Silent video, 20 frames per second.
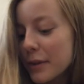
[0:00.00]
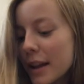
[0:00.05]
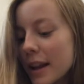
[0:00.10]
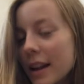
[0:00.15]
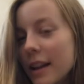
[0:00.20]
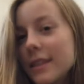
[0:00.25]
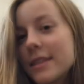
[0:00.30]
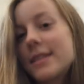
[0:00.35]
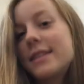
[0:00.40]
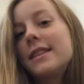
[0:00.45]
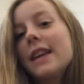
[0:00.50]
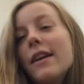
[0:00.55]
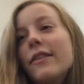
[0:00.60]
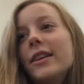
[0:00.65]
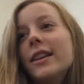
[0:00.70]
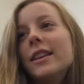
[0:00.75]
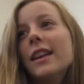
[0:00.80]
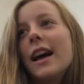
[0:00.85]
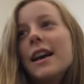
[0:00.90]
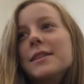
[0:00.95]
it a
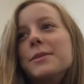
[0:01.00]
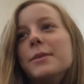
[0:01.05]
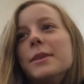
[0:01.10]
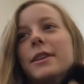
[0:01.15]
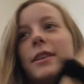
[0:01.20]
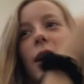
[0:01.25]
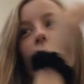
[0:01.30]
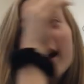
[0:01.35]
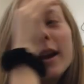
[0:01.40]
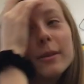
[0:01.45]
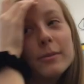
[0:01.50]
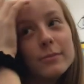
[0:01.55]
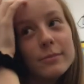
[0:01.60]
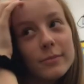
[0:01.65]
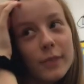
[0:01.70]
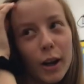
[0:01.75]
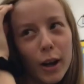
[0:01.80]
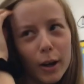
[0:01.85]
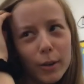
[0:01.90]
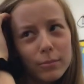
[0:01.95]
7 last week.
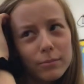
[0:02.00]
Or